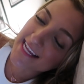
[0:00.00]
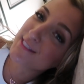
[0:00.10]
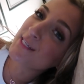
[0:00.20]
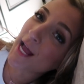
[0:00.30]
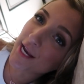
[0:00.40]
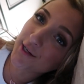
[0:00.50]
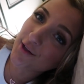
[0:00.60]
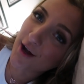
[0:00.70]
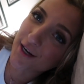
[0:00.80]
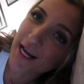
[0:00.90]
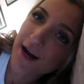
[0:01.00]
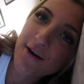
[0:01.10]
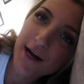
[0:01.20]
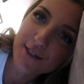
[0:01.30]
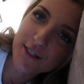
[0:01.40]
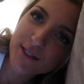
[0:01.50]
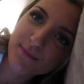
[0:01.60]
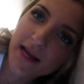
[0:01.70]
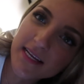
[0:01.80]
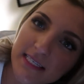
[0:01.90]
it's 10 o'clock now. I just
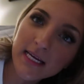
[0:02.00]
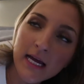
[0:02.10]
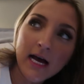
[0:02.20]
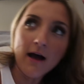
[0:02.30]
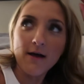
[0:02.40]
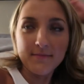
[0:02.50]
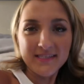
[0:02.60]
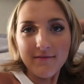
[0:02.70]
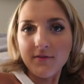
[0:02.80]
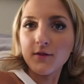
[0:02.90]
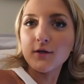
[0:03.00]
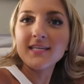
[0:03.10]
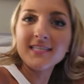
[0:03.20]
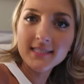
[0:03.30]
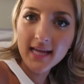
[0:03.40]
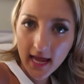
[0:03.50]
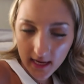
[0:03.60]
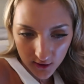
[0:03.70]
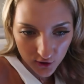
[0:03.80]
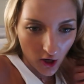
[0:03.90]
spent 7:30 to
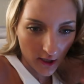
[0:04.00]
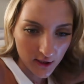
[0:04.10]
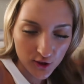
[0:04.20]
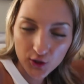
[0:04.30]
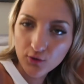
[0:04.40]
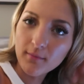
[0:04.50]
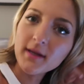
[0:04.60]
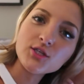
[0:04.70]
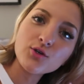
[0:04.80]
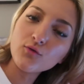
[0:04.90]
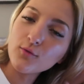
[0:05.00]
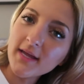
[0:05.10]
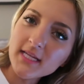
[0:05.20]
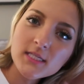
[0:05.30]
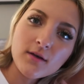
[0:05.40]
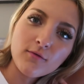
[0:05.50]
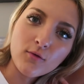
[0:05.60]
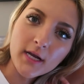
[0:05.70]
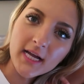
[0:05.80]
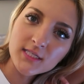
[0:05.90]
10 talking to my 2 roommates
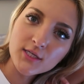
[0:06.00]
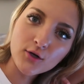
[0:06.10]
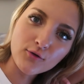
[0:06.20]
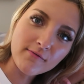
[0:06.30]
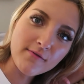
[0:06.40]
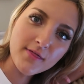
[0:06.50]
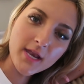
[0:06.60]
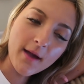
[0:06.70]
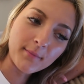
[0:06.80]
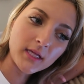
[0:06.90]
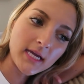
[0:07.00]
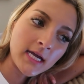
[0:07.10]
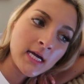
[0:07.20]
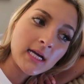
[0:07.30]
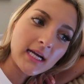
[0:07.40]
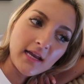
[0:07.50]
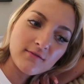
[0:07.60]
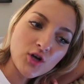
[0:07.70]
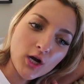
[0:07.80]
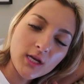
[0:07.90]
for next year, Griffith and Emily. Kind
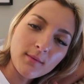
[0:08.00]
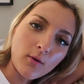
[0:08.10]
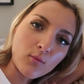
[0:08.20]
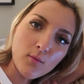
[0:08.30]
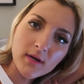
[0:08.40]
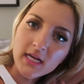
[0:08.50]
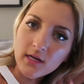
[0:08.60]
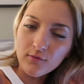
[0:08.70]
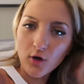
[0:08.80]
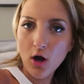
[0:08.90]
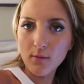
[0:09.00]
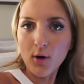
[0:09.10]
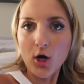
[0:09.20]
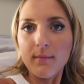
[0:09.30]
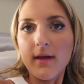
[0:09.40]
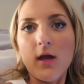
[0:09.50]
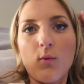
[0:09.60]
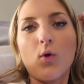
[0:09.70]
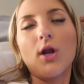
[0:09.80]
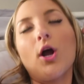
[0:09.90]
of talking about what we need for our
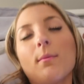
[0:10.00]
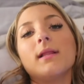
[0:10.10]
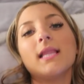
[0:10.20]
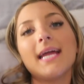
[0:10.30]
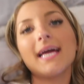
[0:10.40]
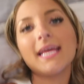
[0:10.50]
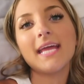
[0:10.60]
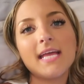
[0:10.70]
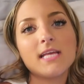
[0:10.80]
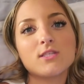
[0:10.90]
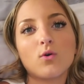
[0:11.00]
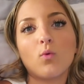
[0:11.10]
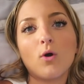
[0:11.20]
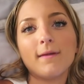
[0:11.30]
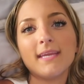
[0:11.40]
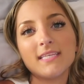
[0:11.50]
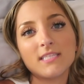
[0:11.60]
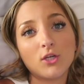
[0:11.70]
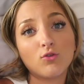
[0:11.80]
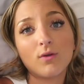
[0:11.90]
apartment, what our plan is, what we need
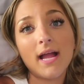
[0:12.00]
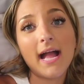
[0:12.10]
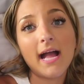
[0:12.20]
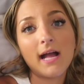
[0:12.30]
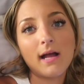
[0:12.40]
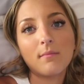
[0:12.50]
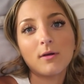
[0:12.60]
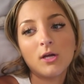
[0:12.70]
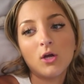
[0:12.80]
to grab,